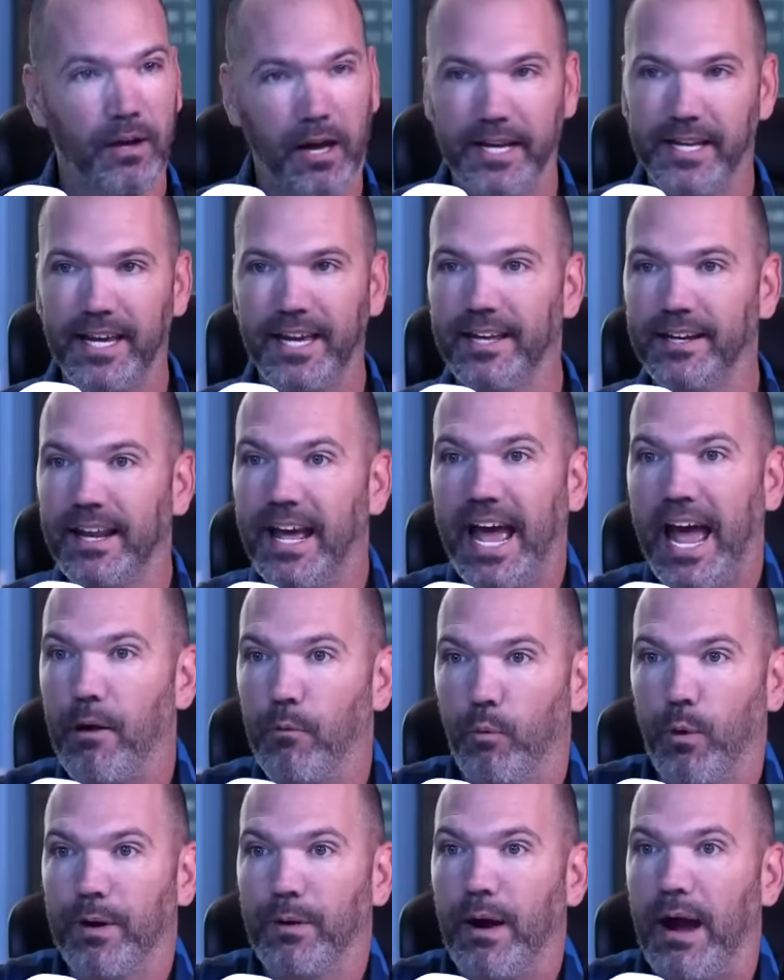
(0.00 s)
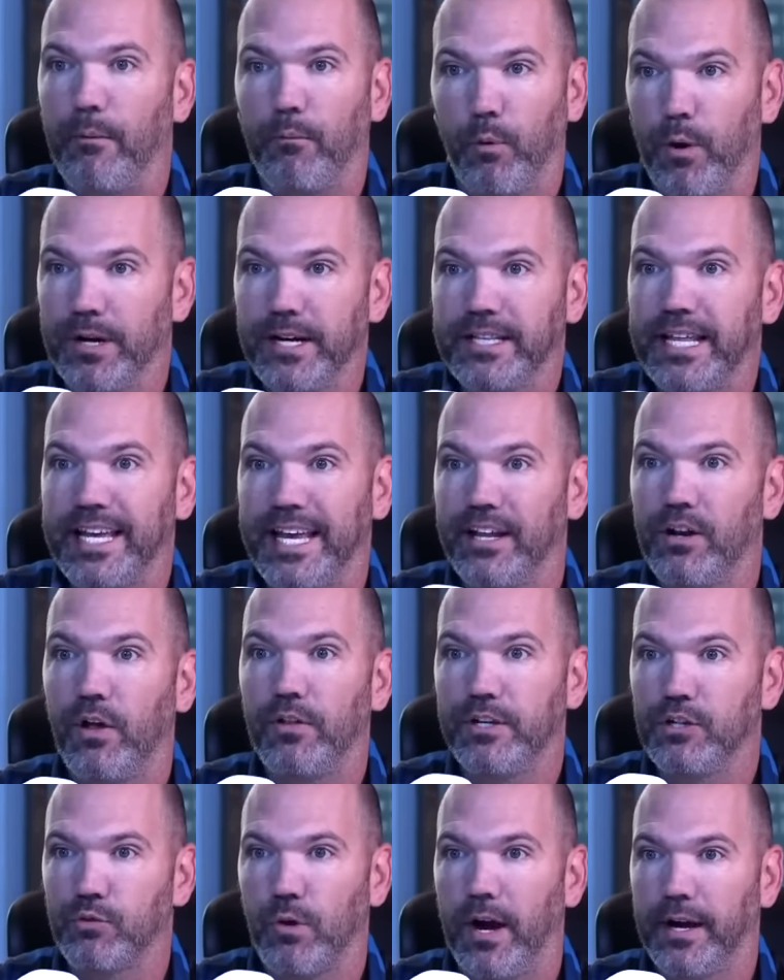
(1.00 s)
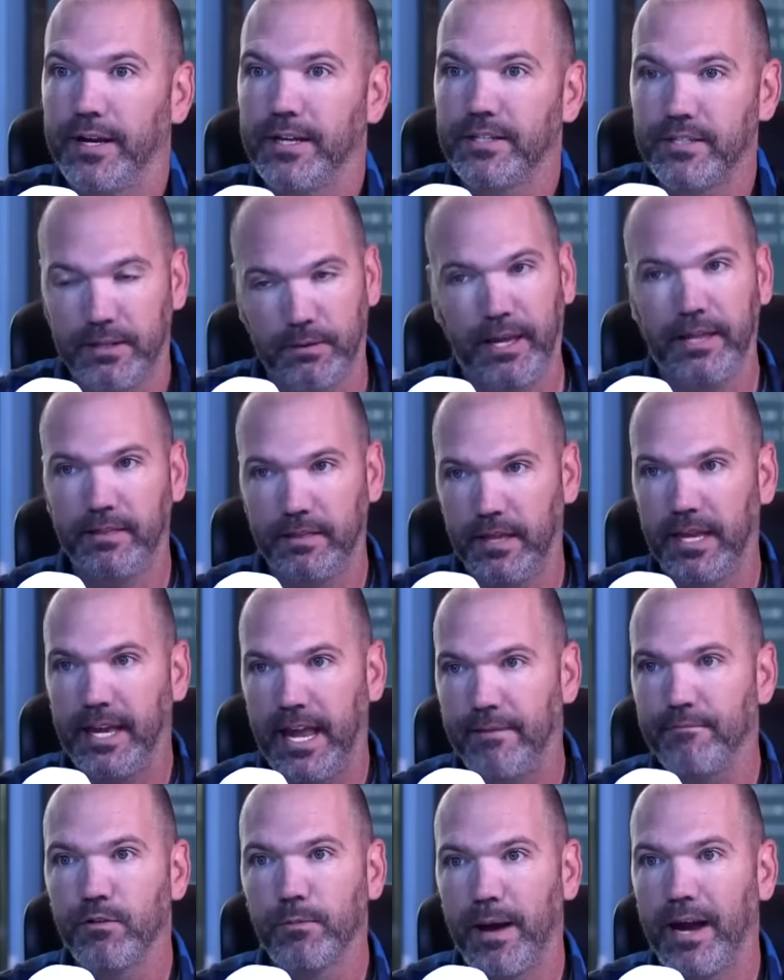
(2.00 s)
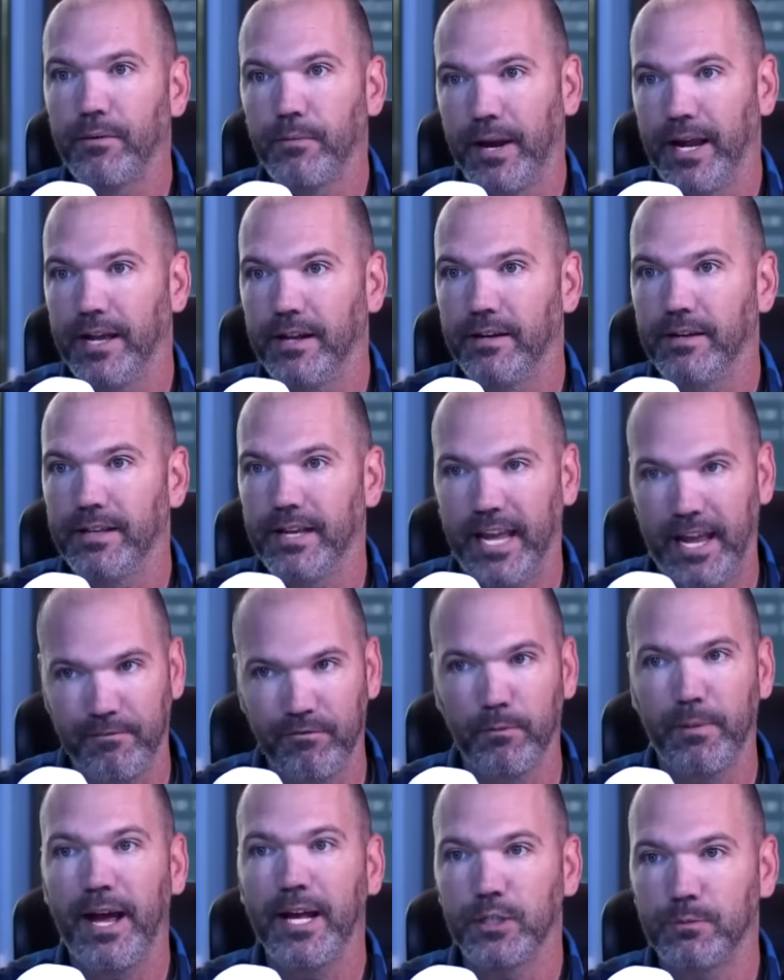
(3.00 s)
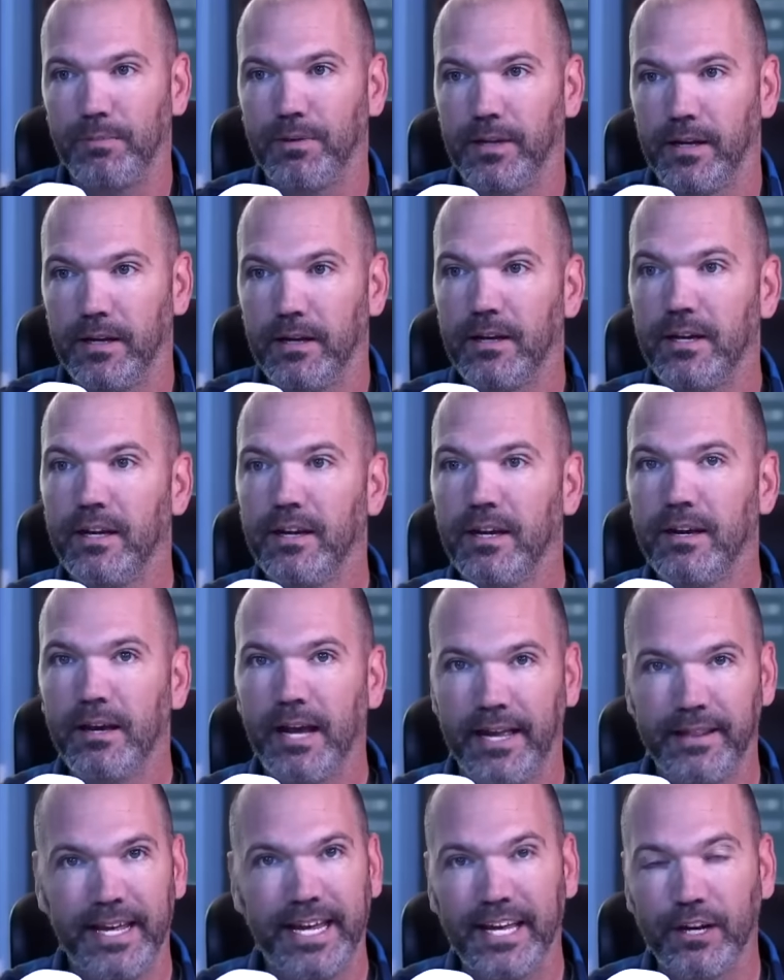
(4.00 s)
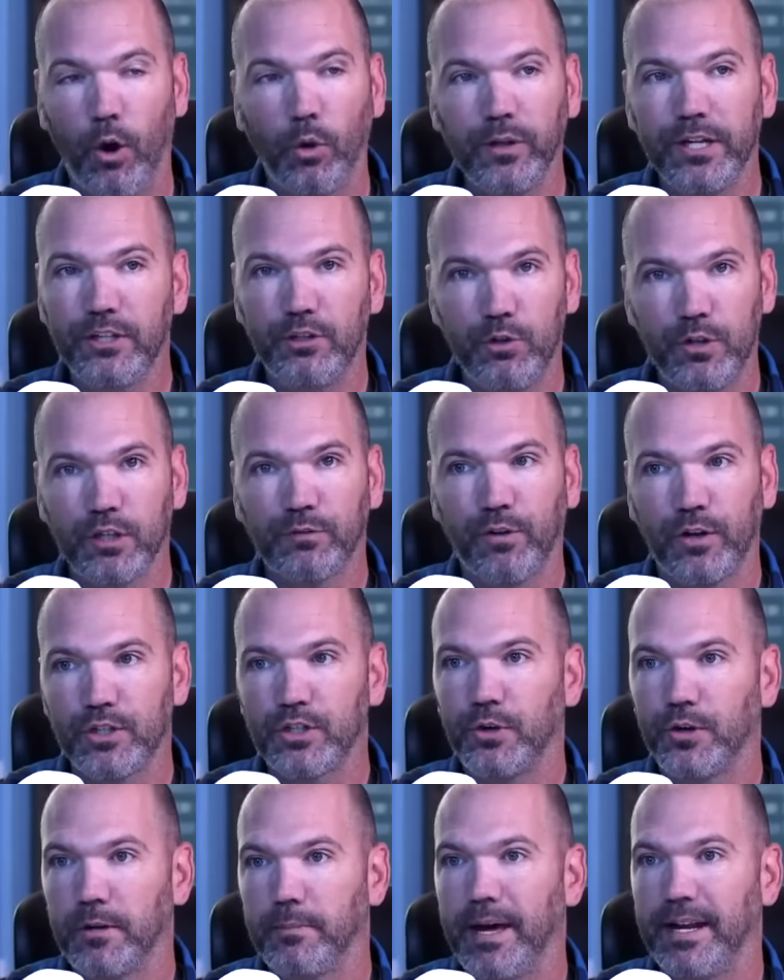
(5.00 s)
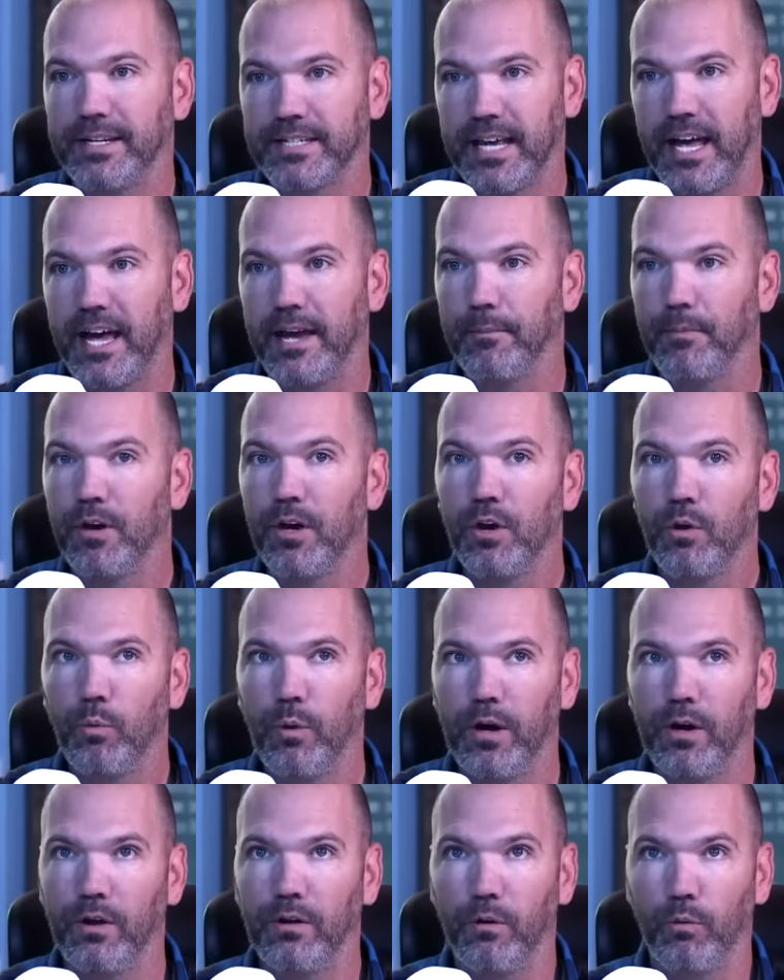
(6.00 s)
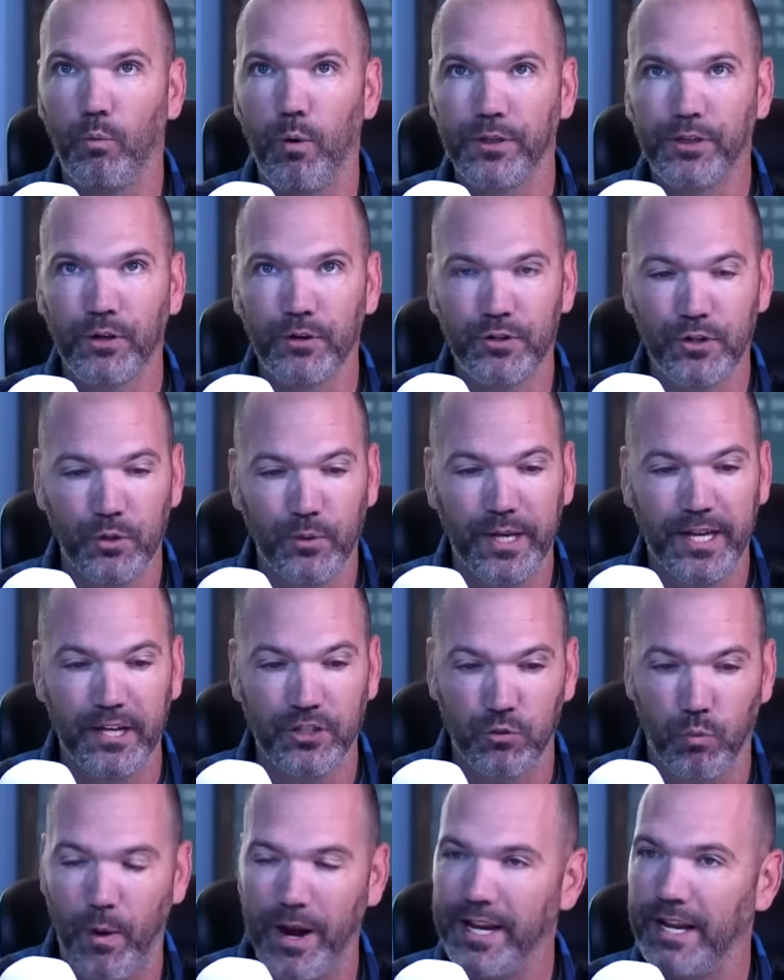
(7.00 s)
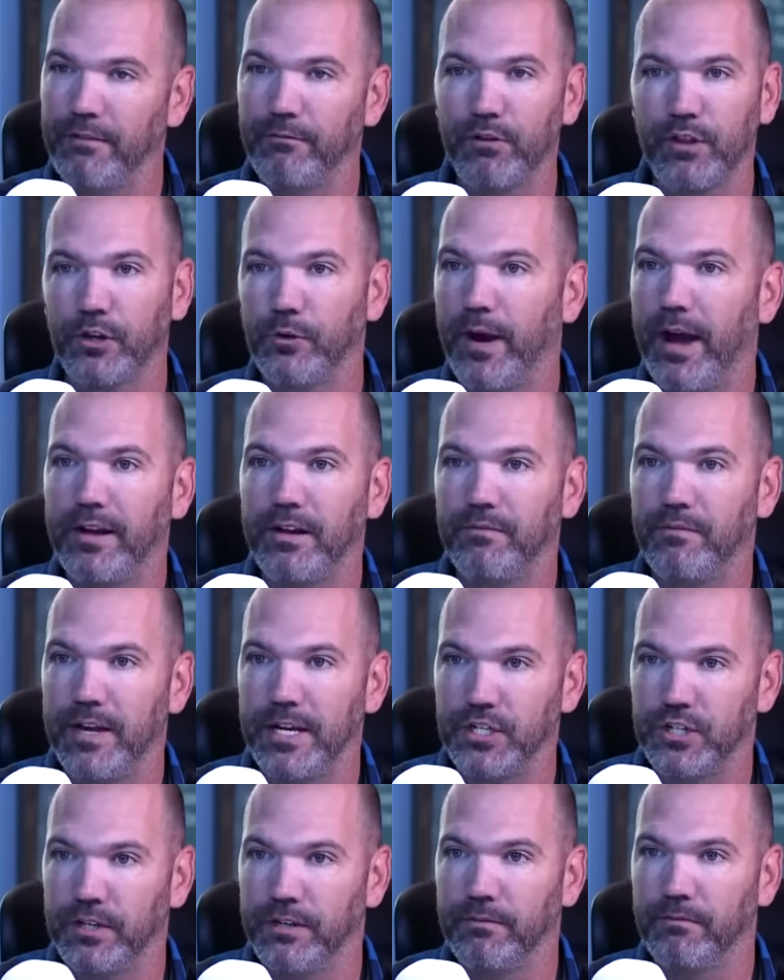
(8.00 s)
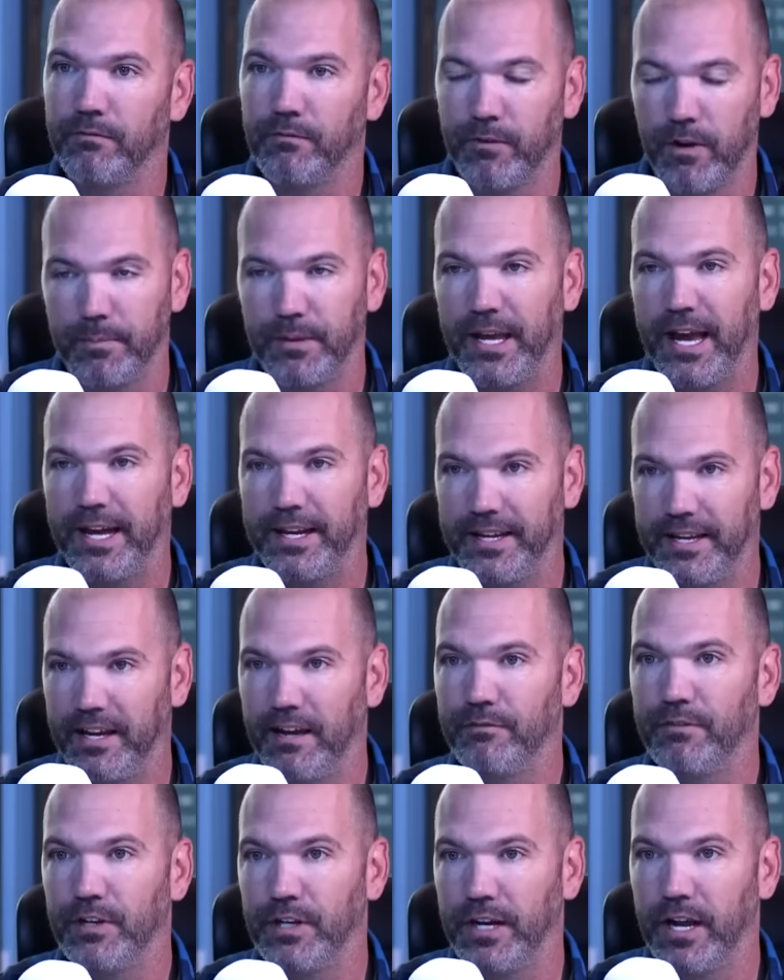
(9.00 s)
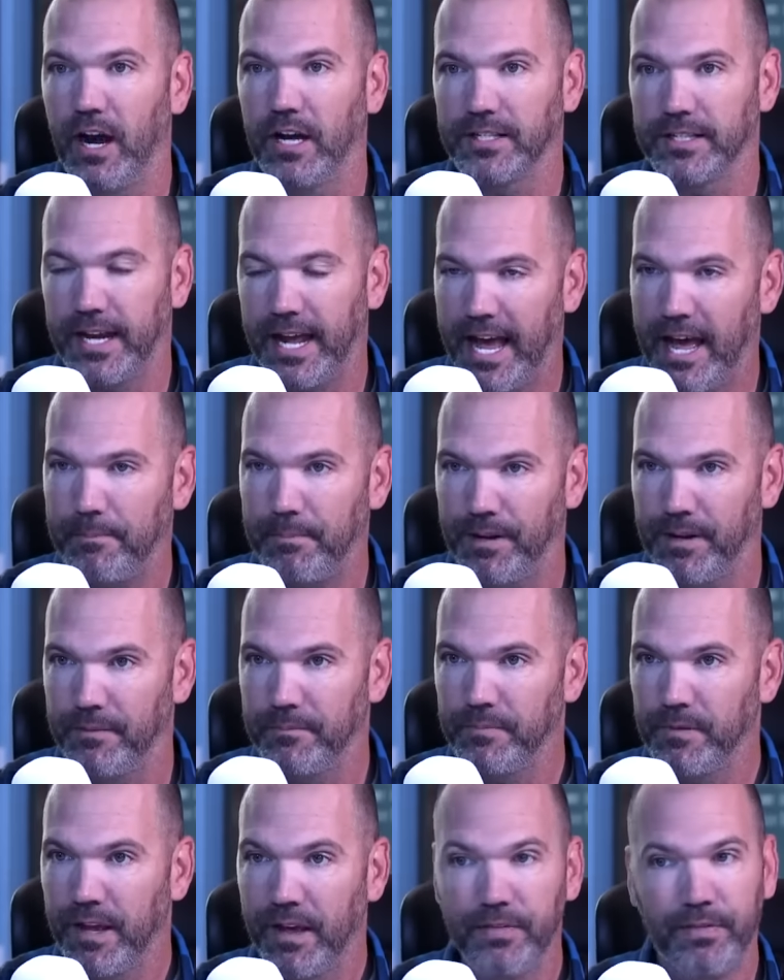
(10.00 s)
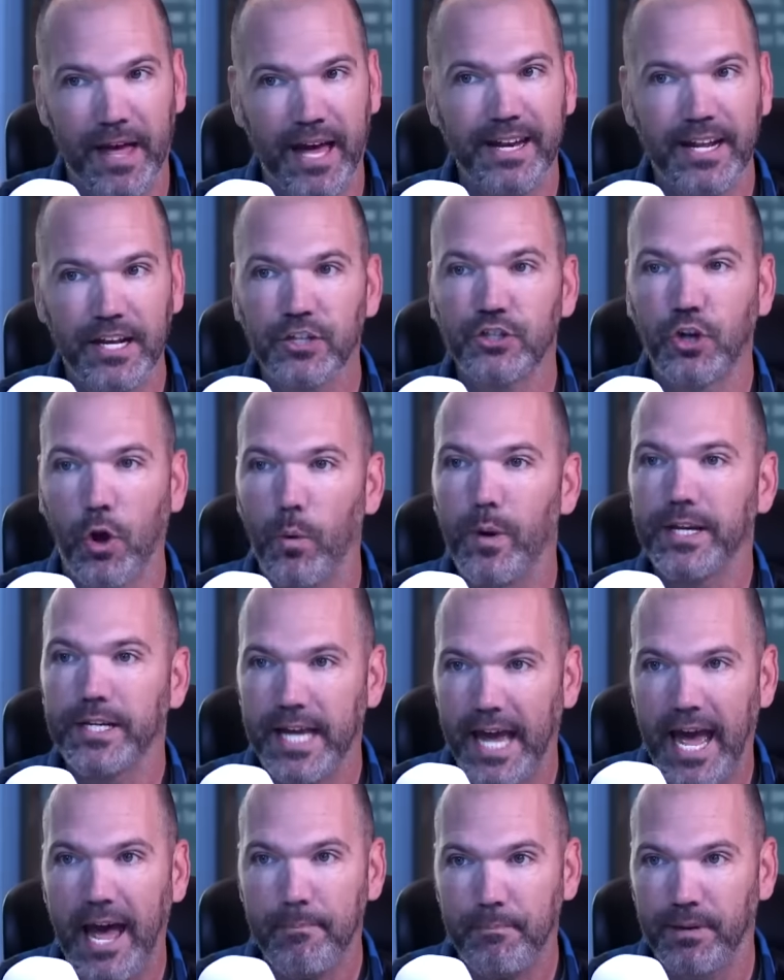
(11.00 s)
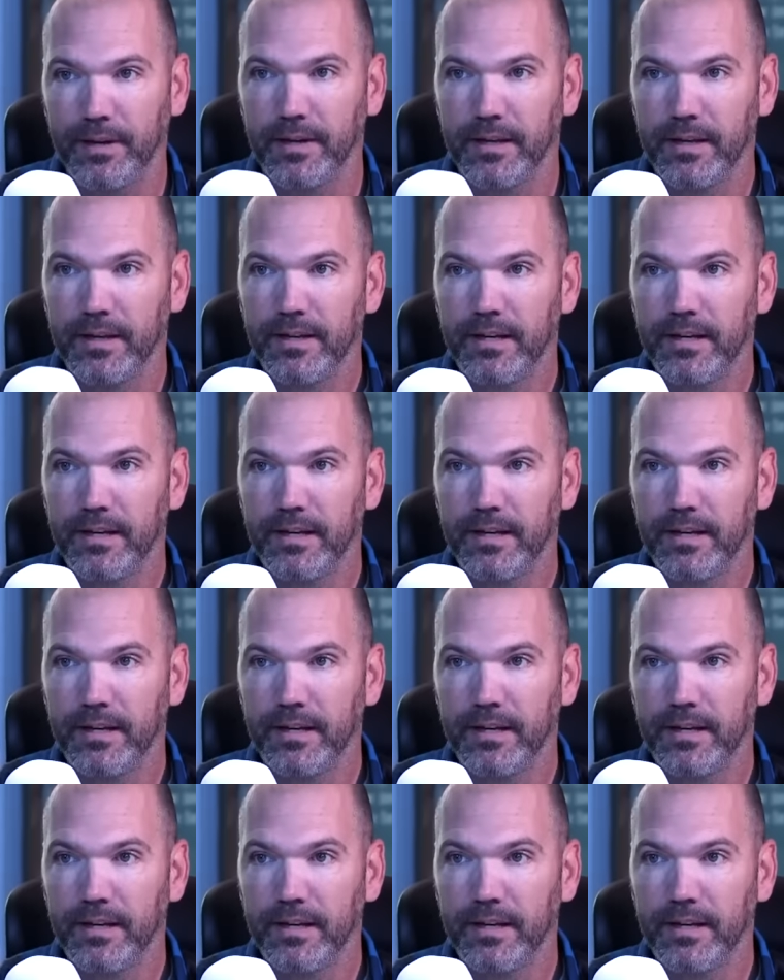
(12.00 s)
Again, where did they get all these rockets? They came from Iran. They came from Hezbollah. And they can only do this for a certain amount of time. Well, what they're doing is waiting for the ground invasion from the IDF into Gaza to happen. That is going to happen.